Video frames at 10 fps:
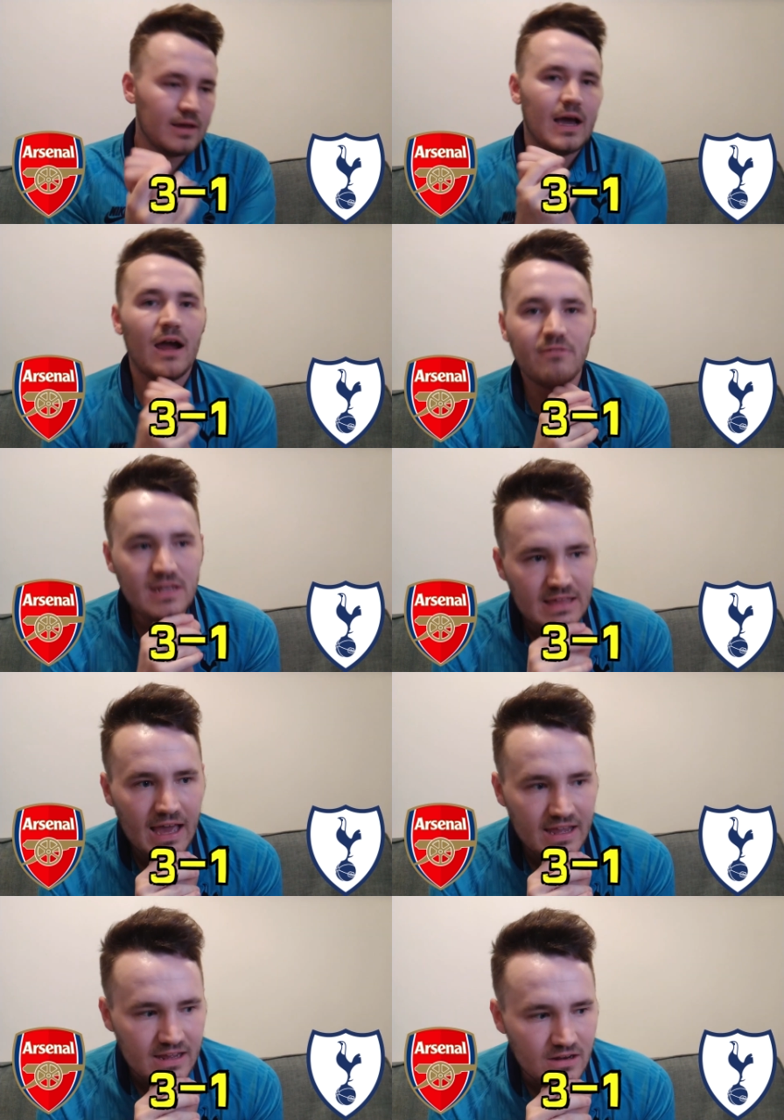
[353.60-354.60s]
Harry
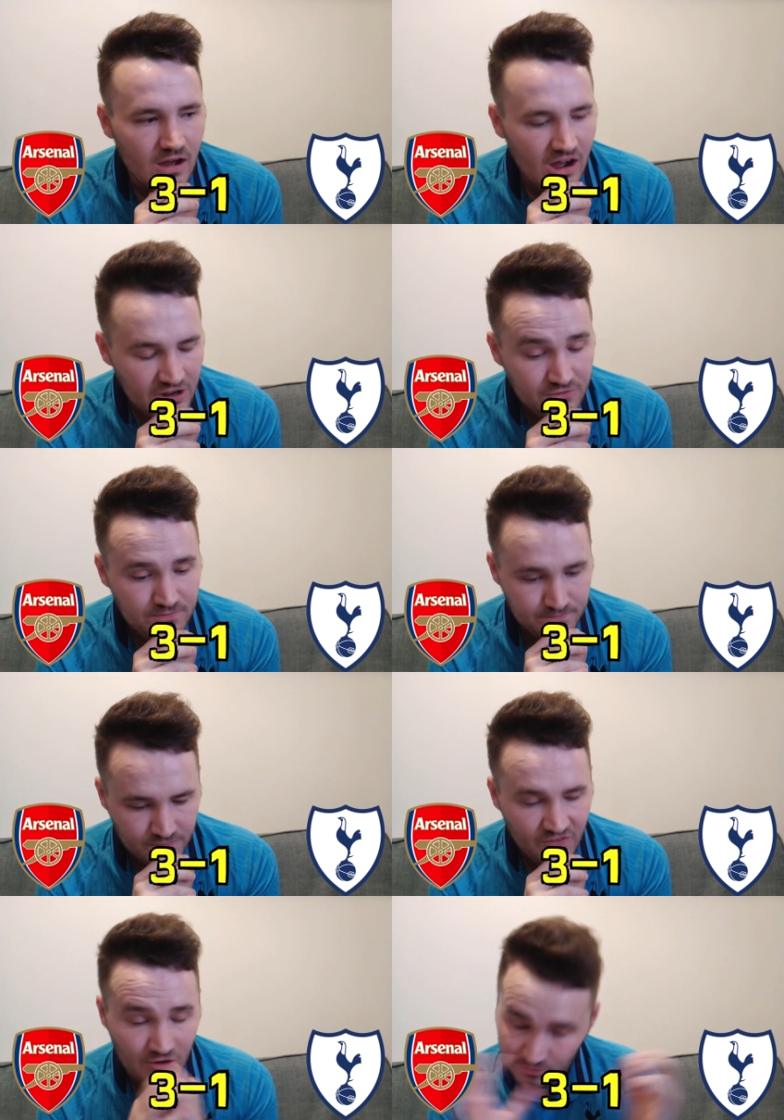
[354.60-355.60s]
Kane, I've
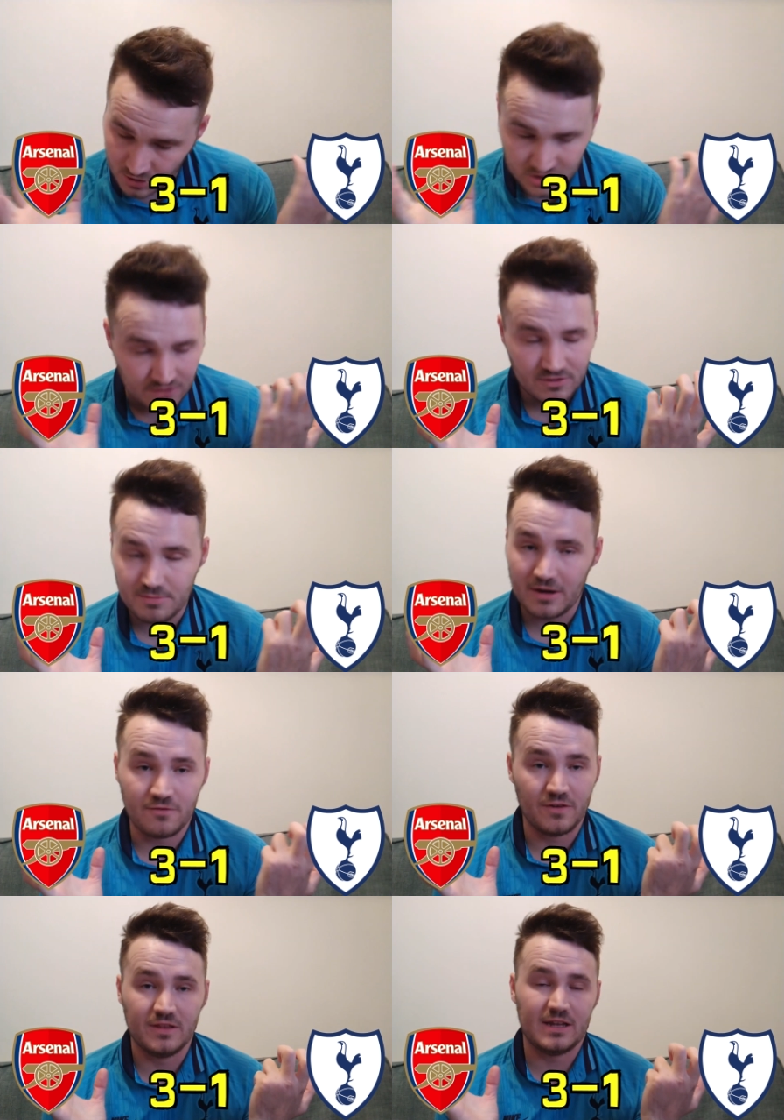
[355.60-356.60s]
very much given the
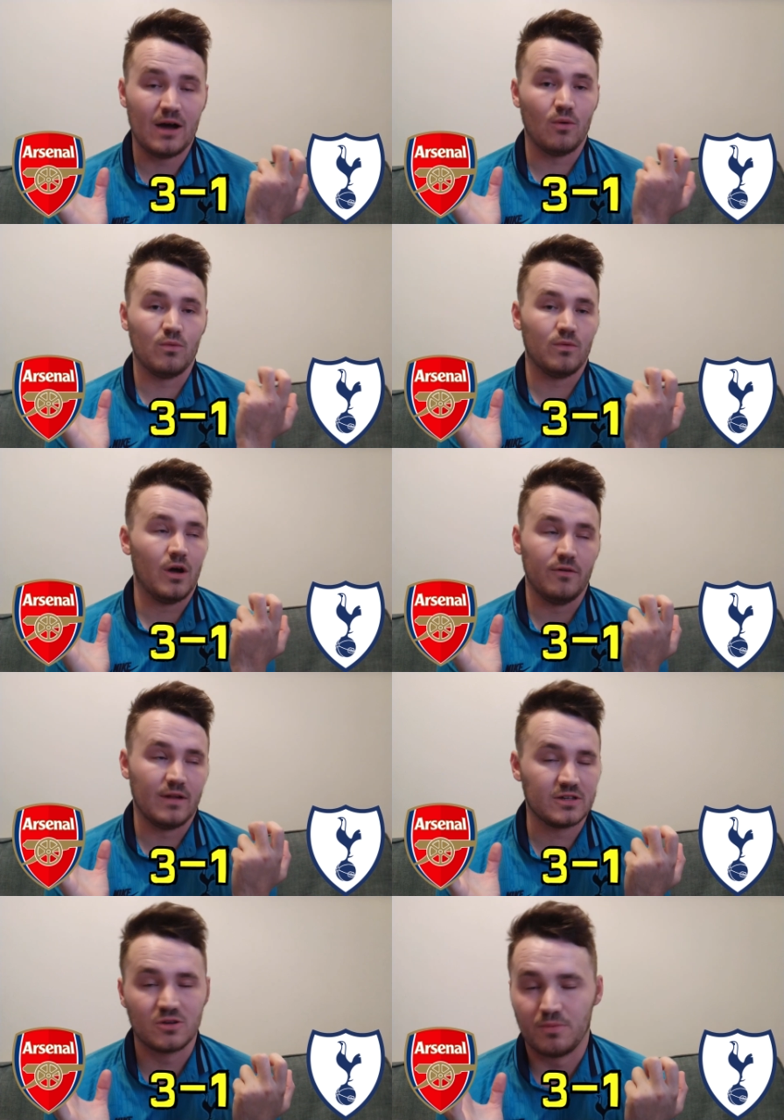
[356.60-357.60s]
benefit of the doubt over the
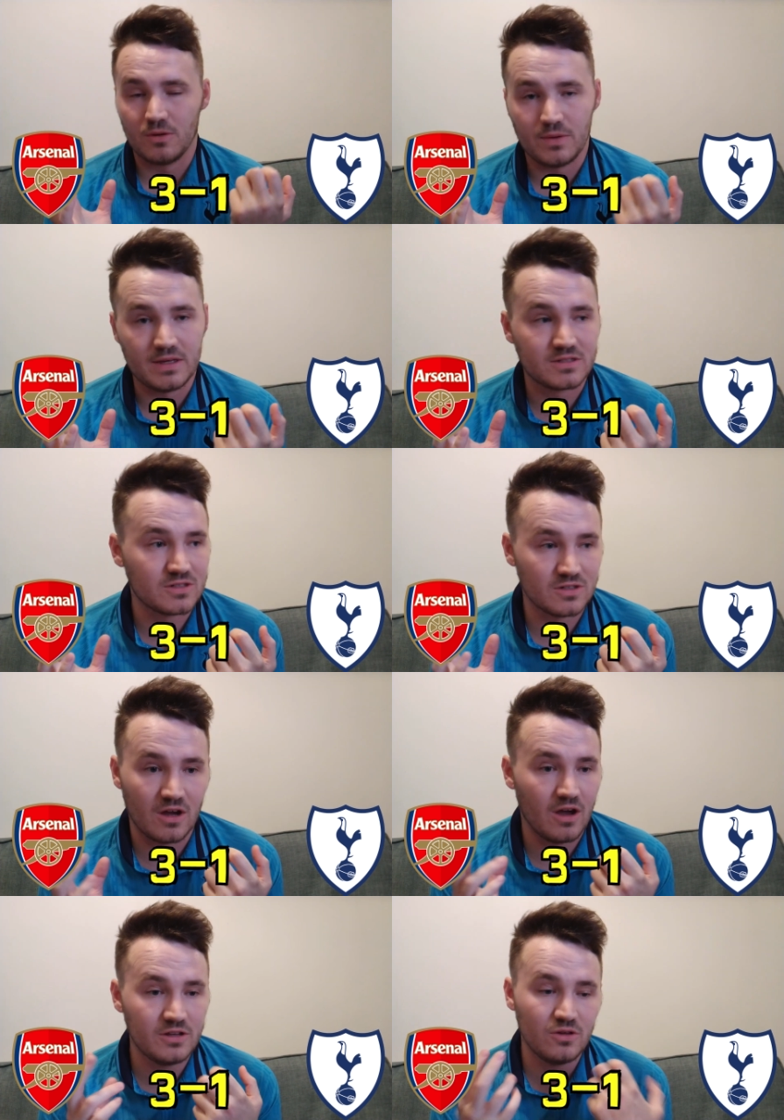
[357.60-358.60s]
last couple of weeks because
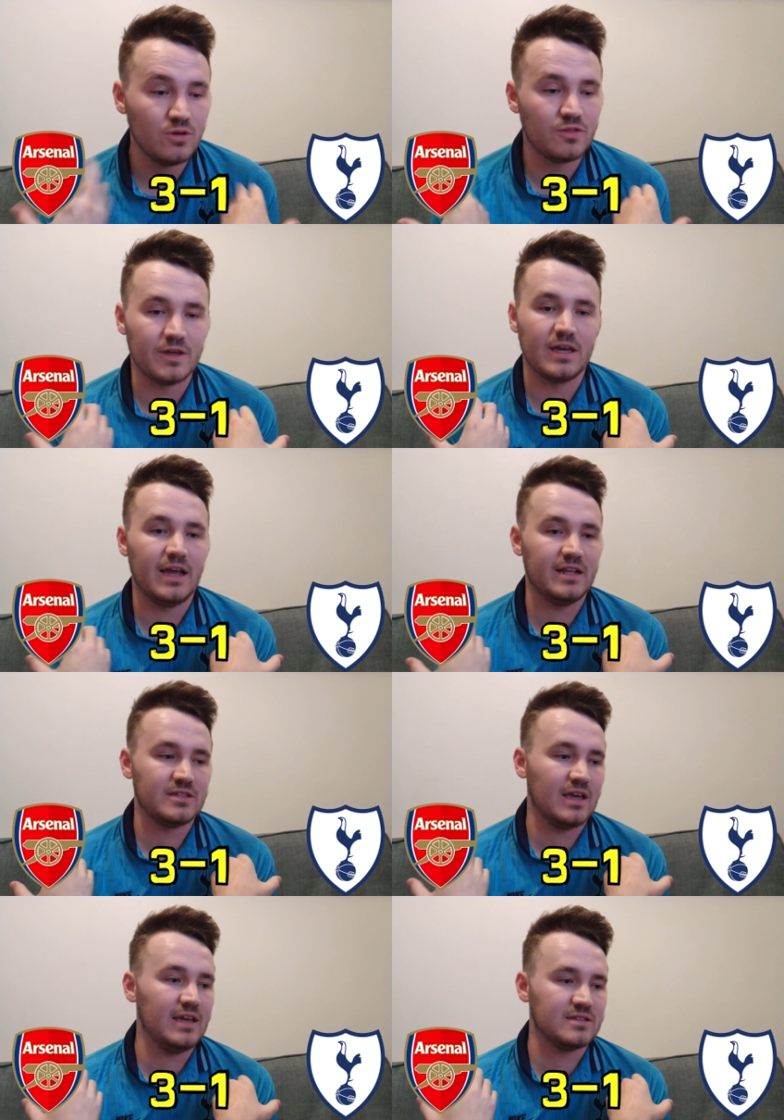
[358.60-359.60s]
I, I do think
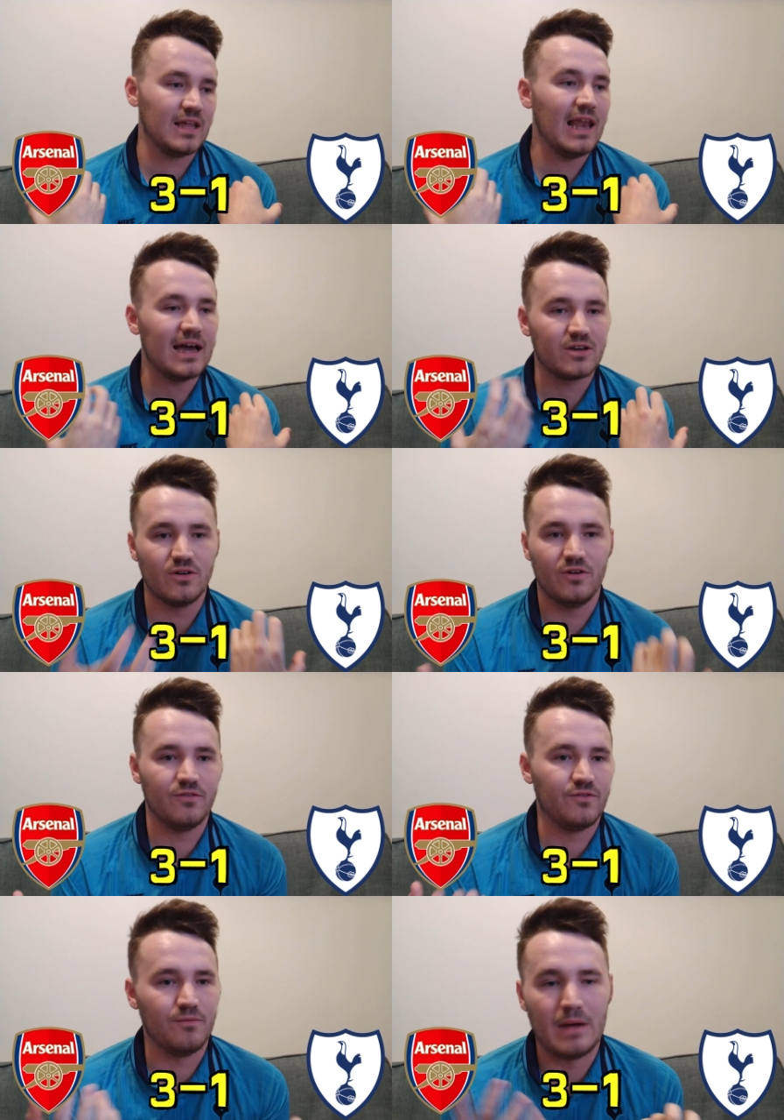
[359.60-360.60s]
it's it's a lack
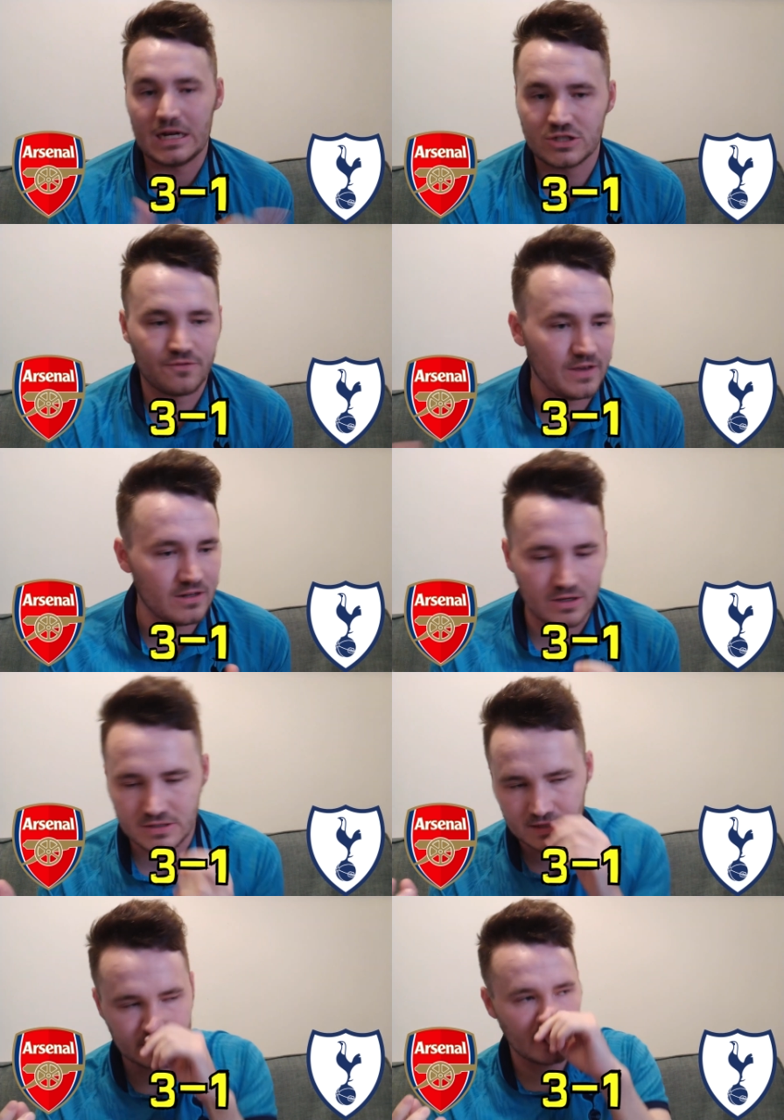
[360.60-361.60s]
of match
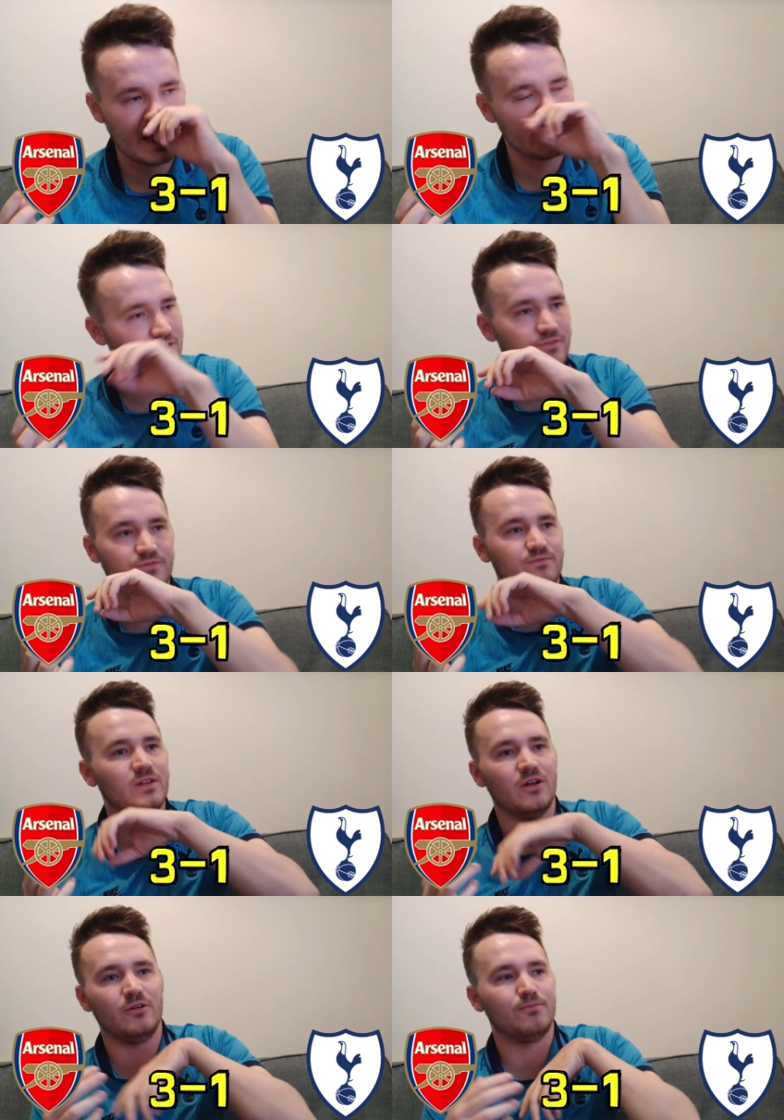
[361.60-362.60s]
fitness, it's a lack of
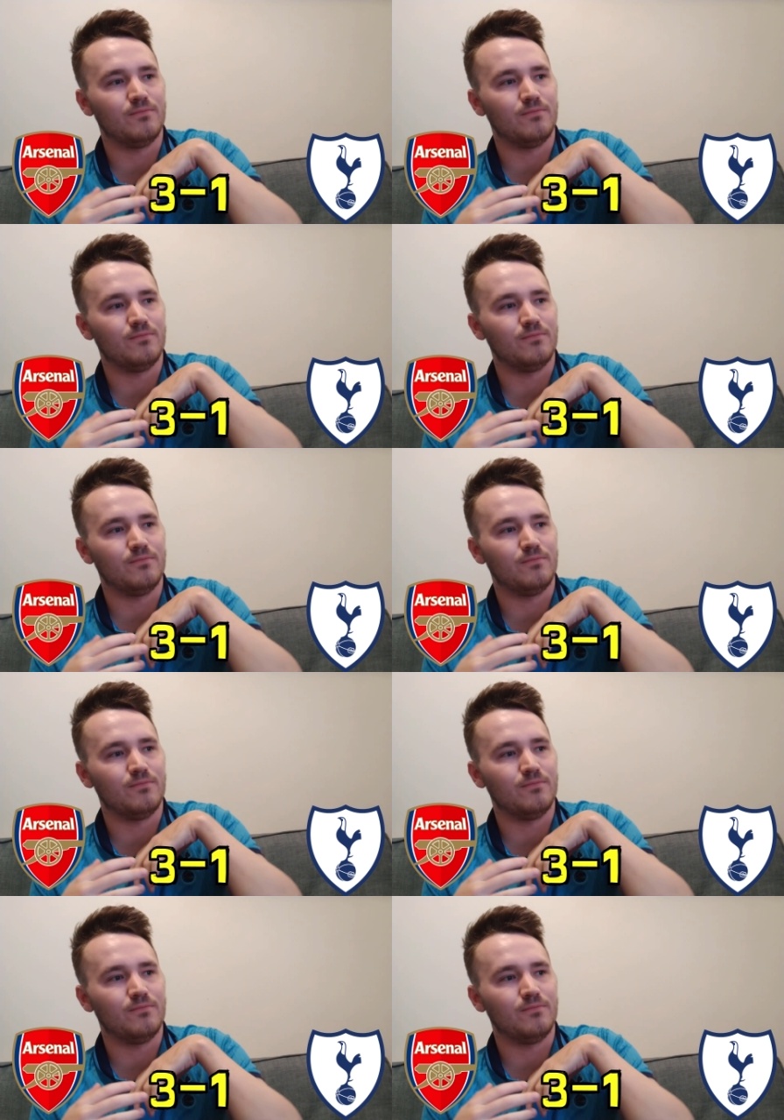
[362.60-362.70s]
you know